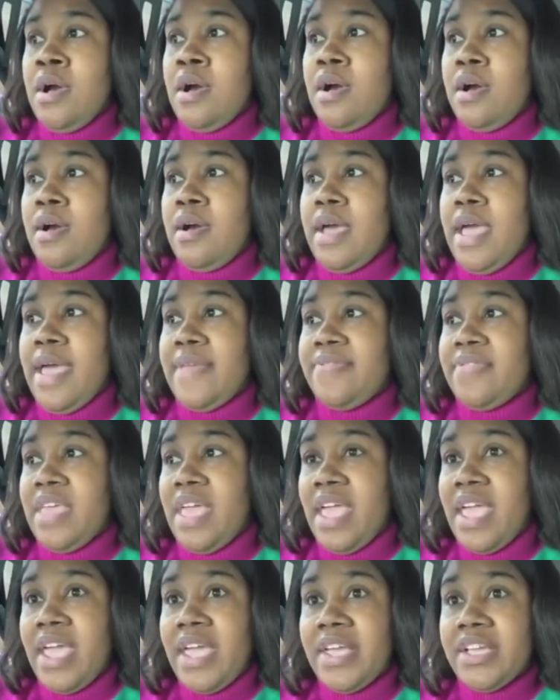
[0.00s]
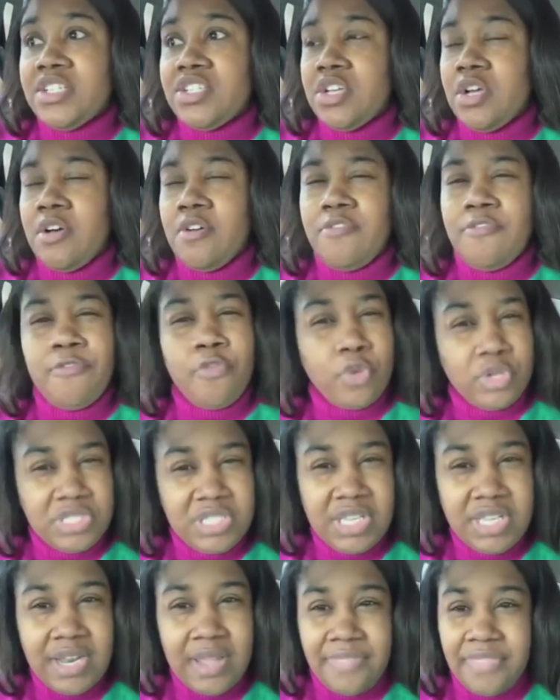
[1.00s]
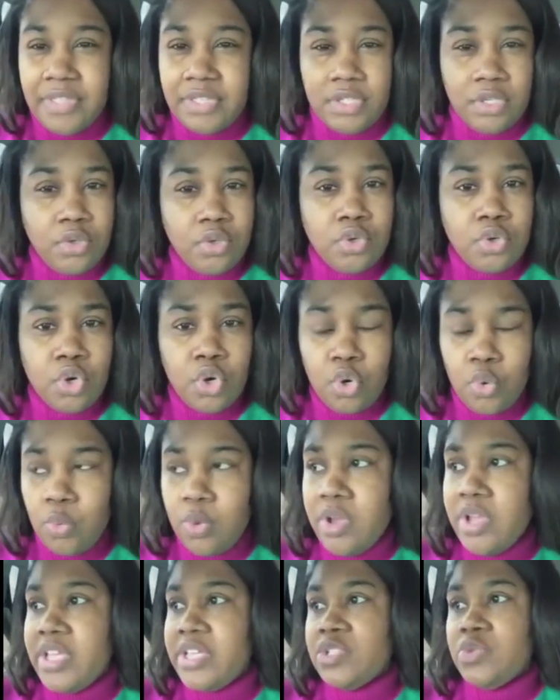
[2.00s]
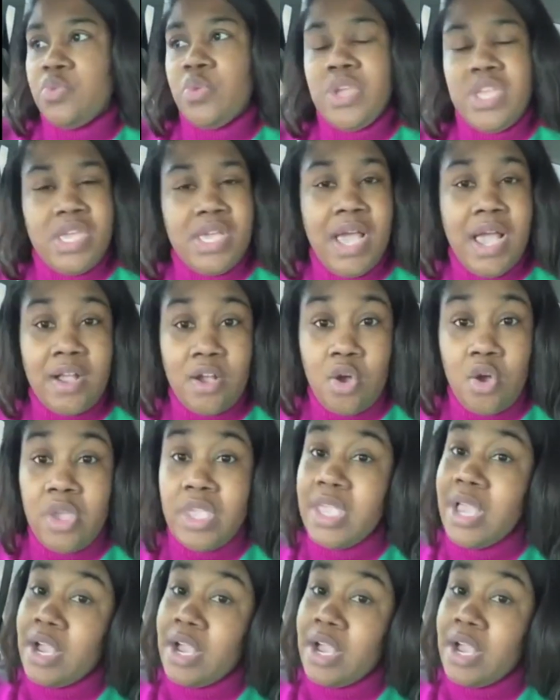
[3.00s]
at the age of 14, I think the little girl was, when he got caught.